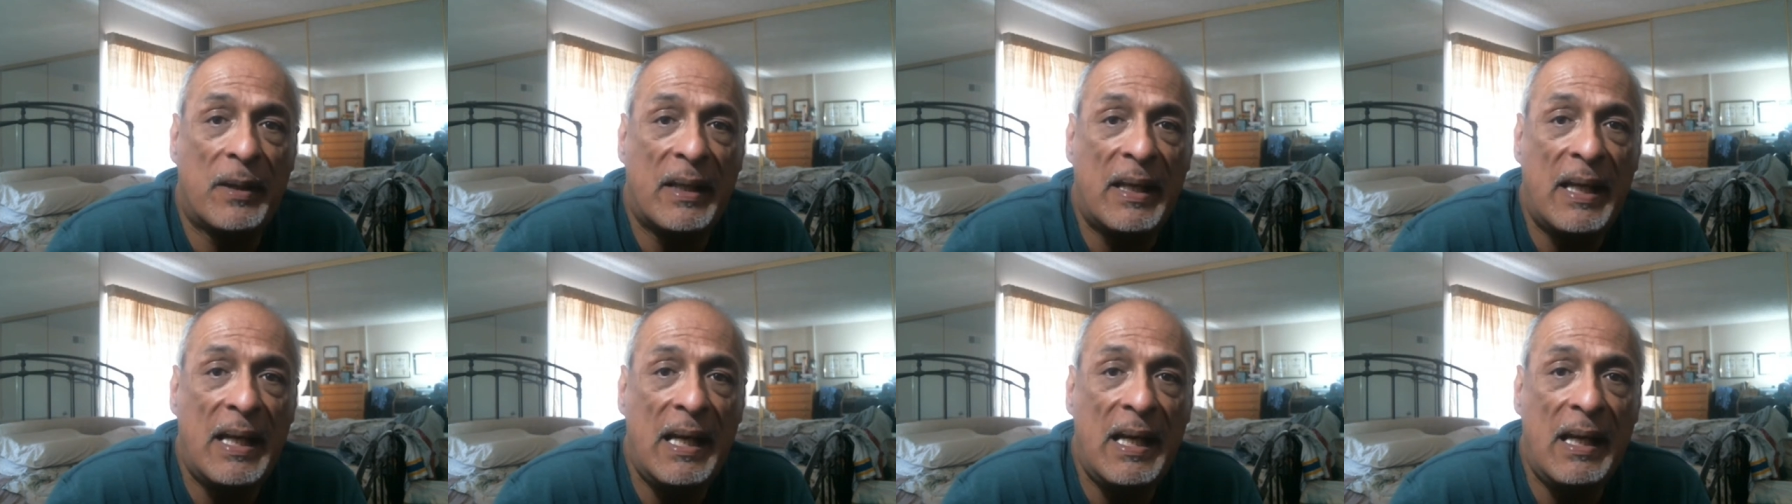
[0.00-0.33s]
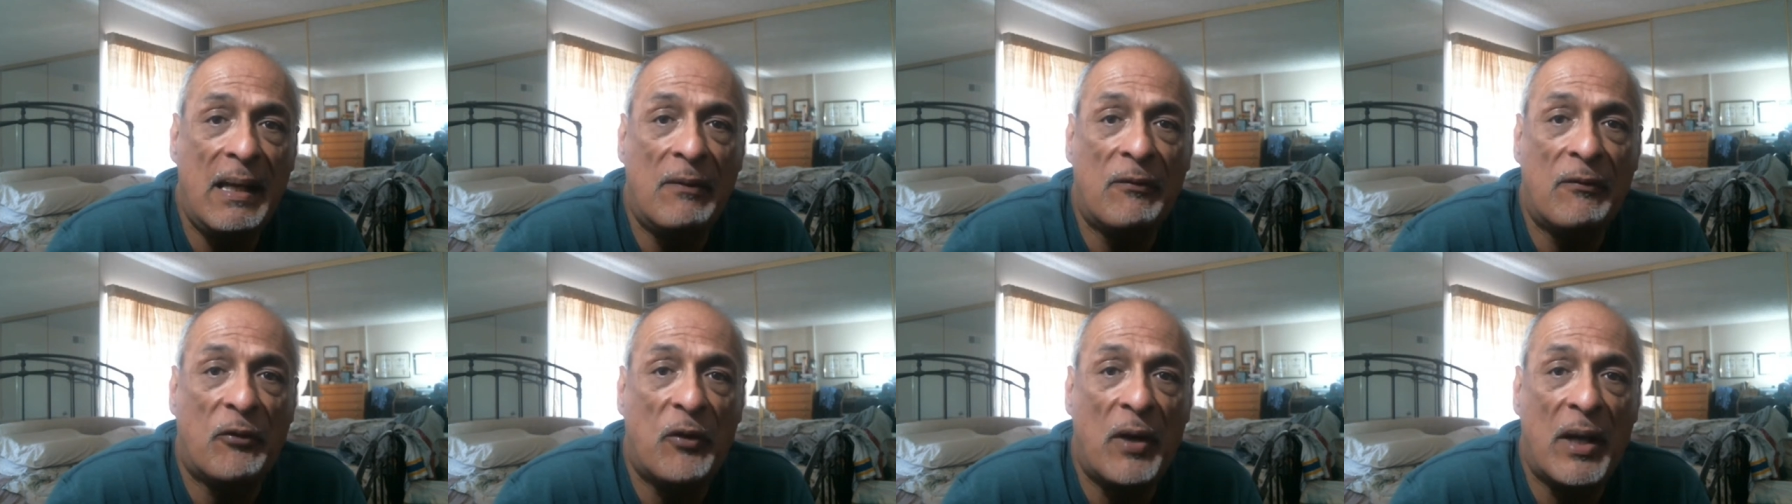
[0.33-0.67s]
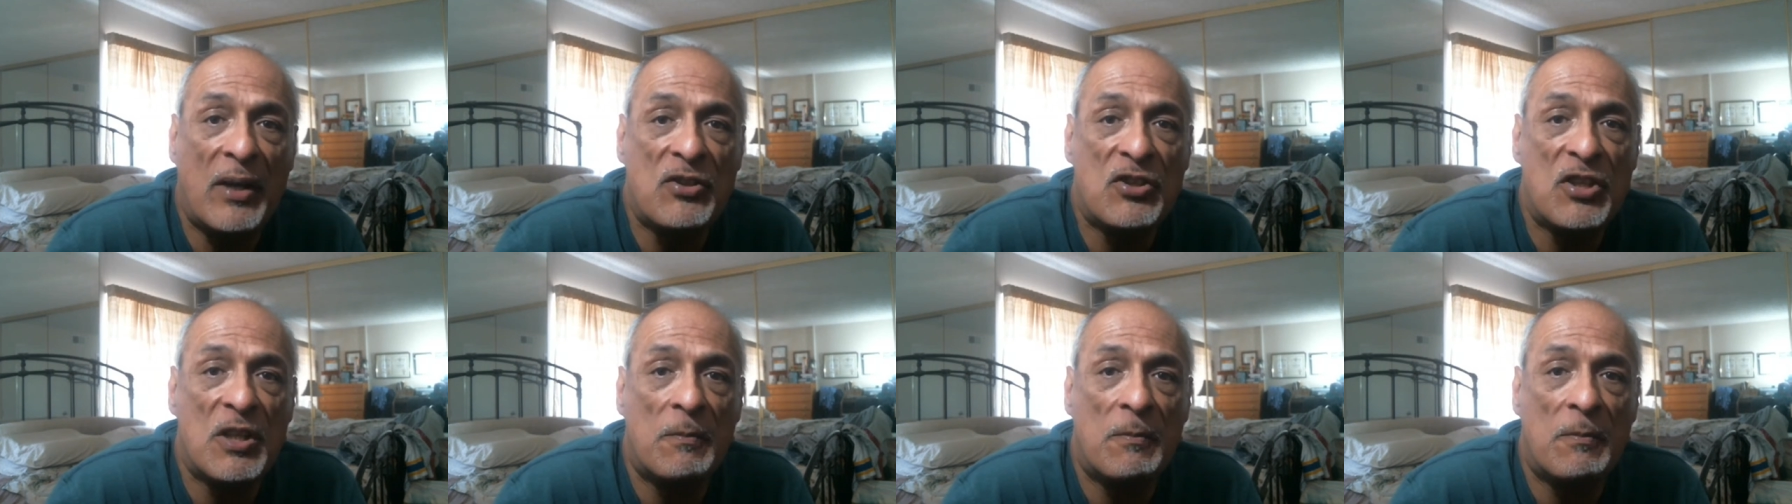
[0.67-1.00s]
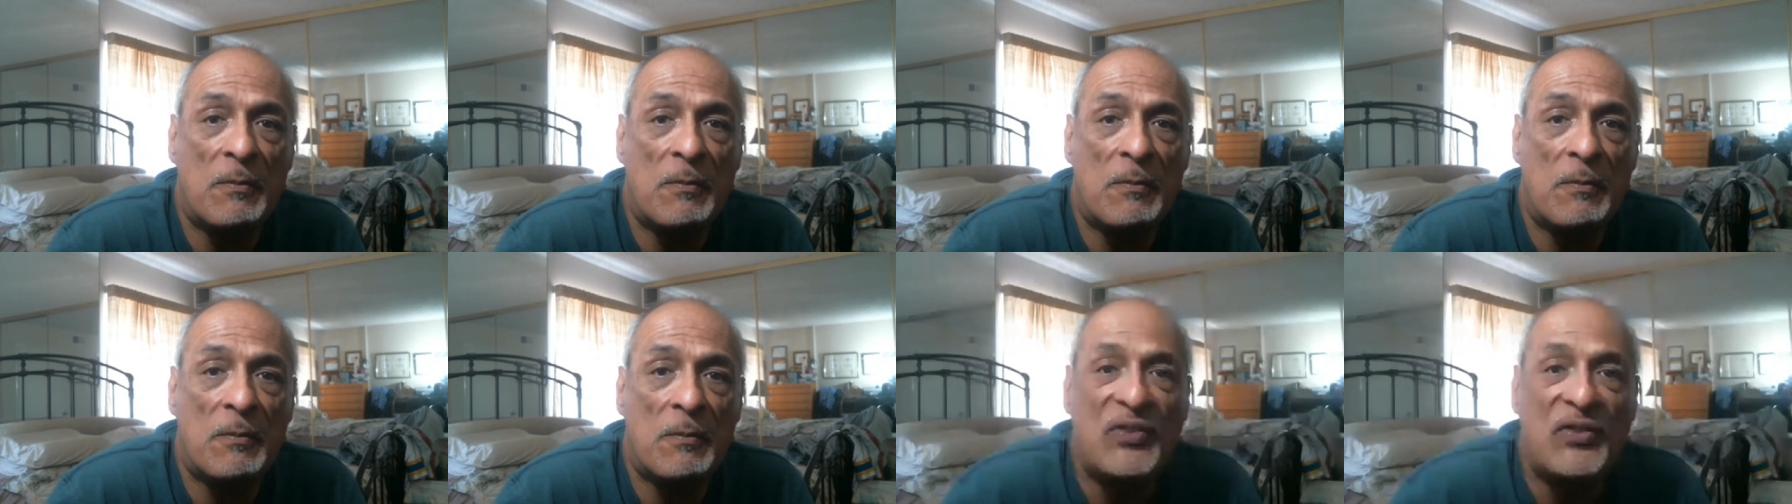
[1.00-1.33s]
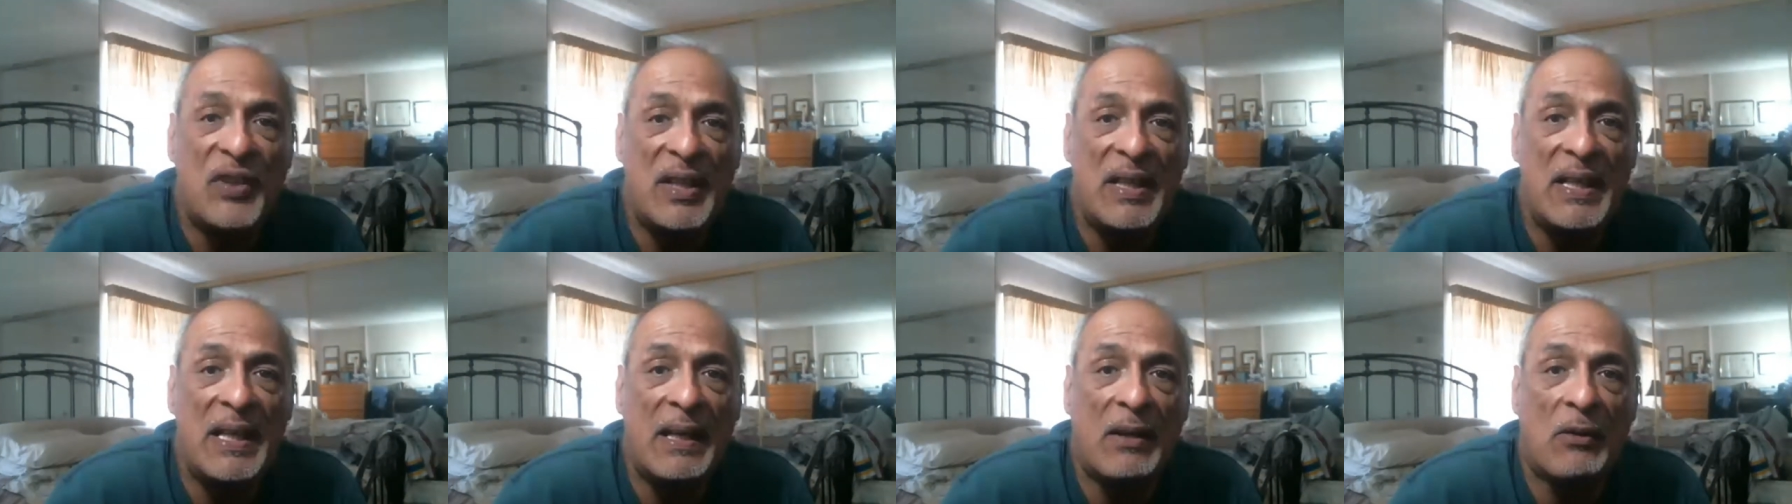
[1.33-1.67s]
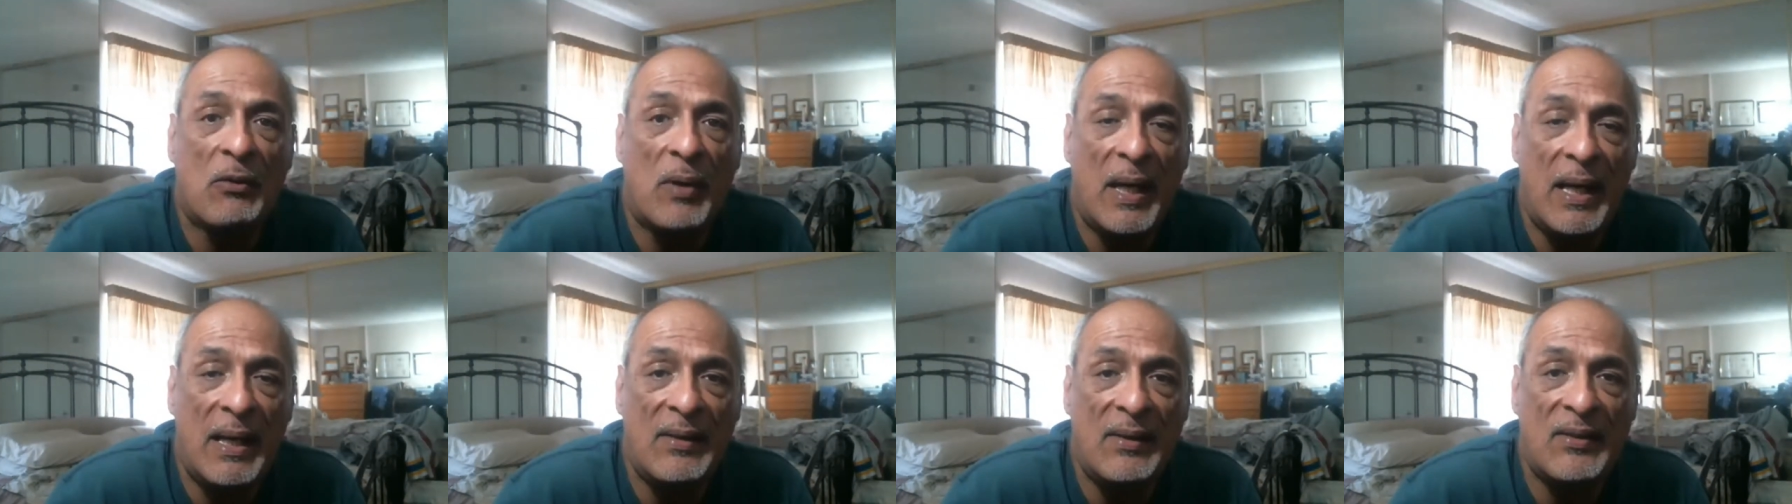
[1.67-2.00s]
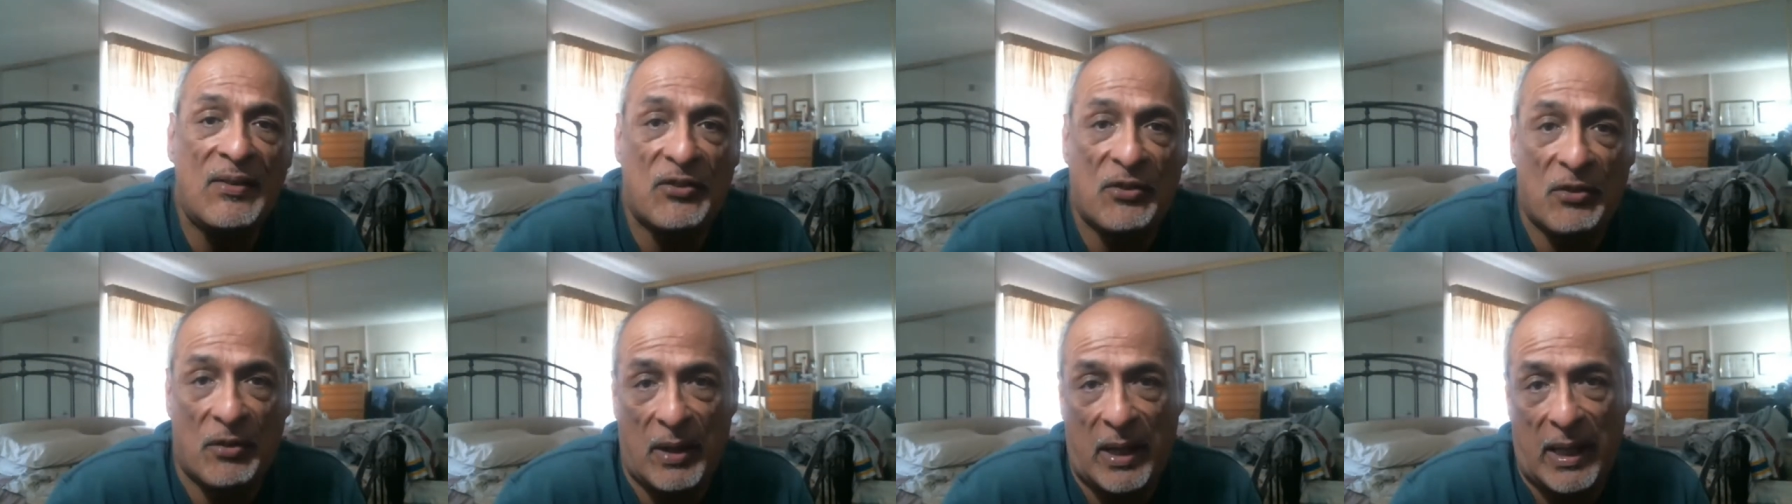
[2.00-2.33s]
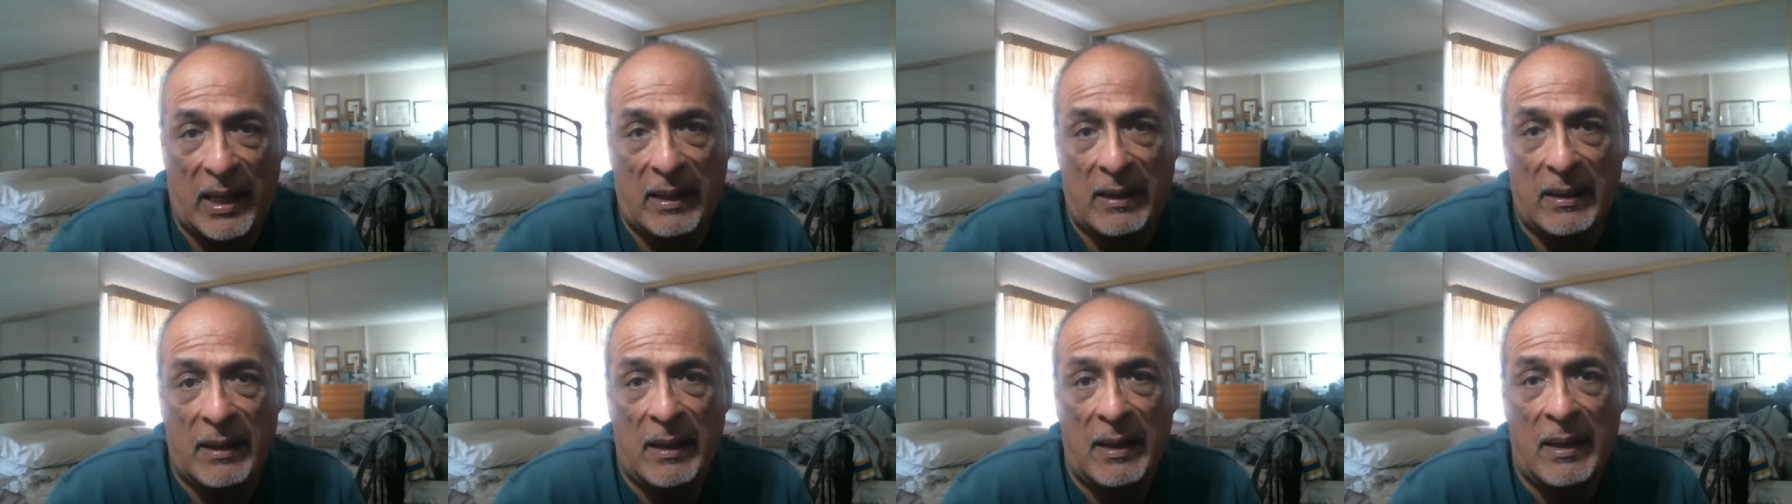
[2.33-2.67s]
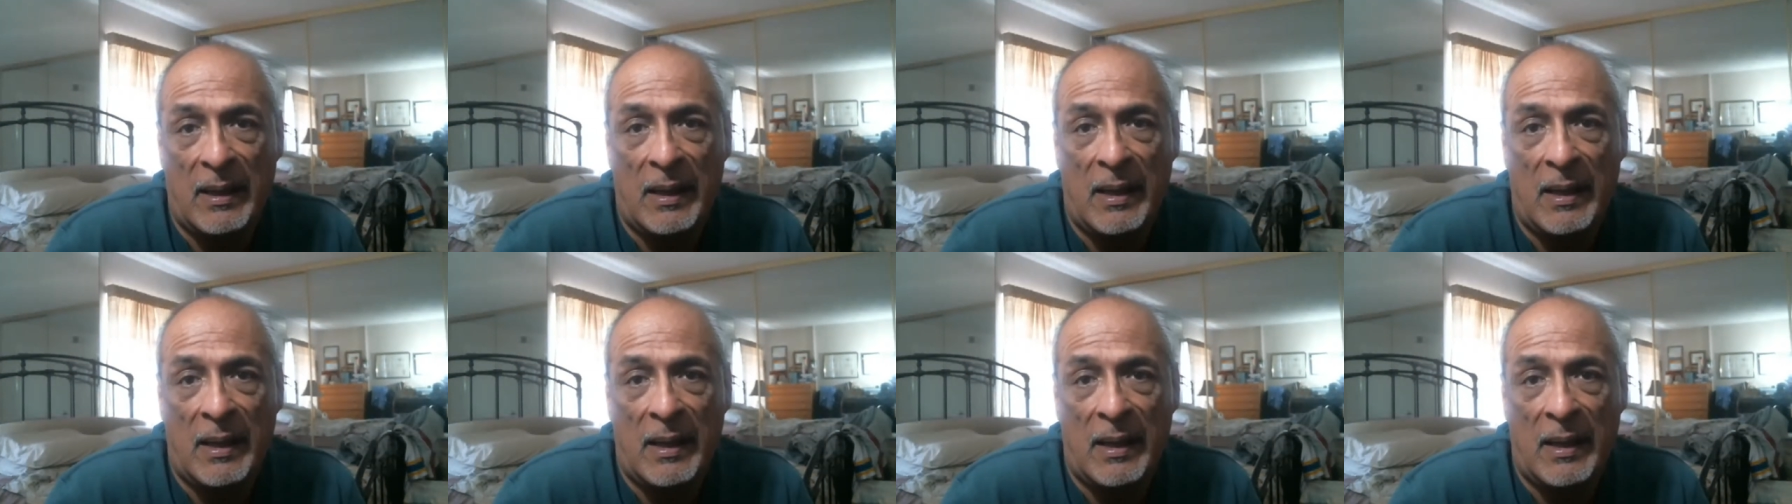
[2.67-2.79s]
a keen friendship with Sidney Greenstreet